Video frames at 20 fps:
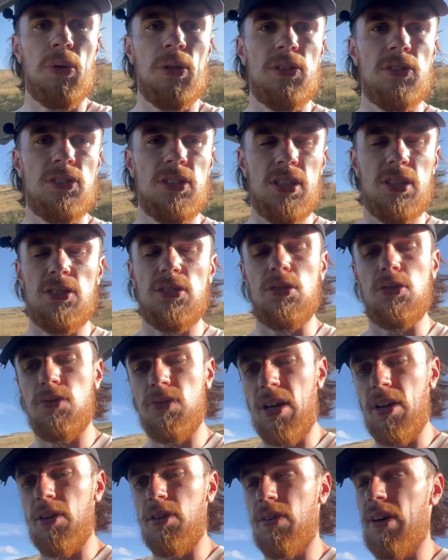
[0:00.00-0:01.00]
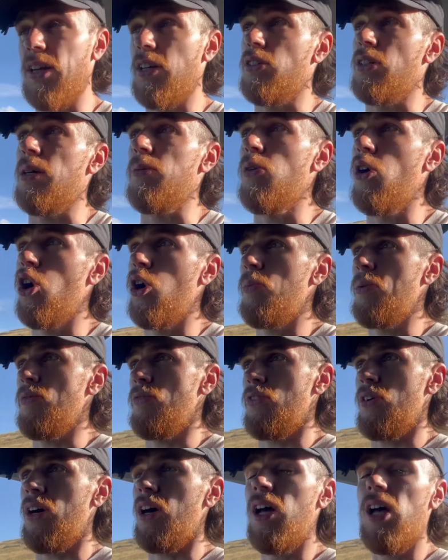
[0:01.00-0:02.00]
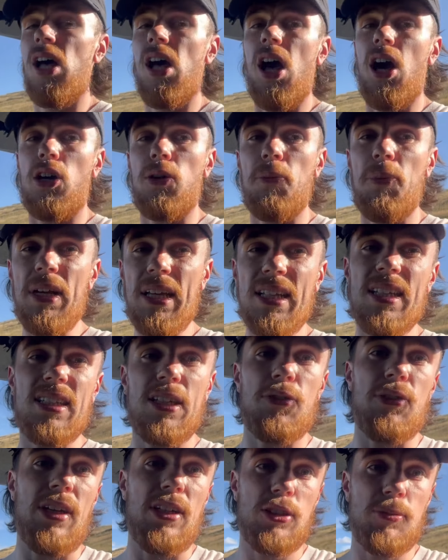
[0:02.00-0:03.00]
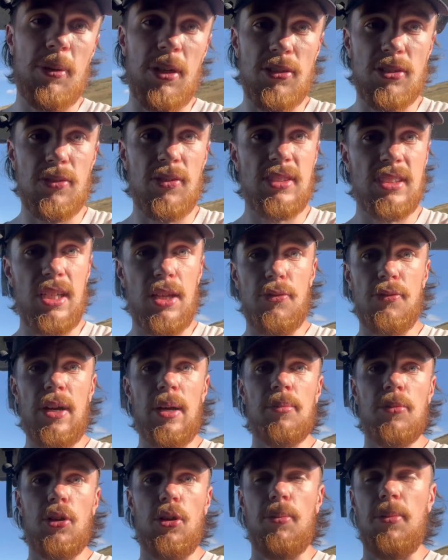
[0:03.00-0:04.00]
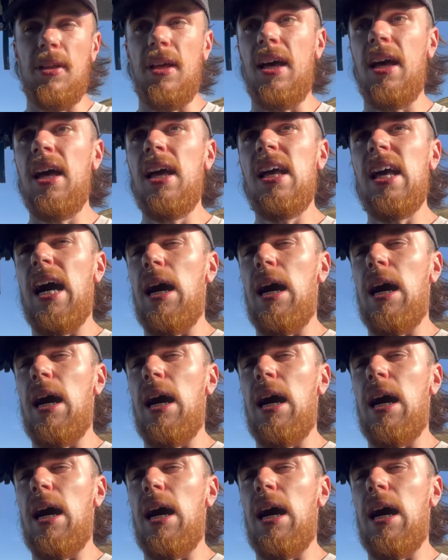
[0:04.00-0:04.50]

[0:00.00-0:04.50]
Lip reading: wind chill. So it was very, very good. I'm hoping for a completely different experience if I take family up there.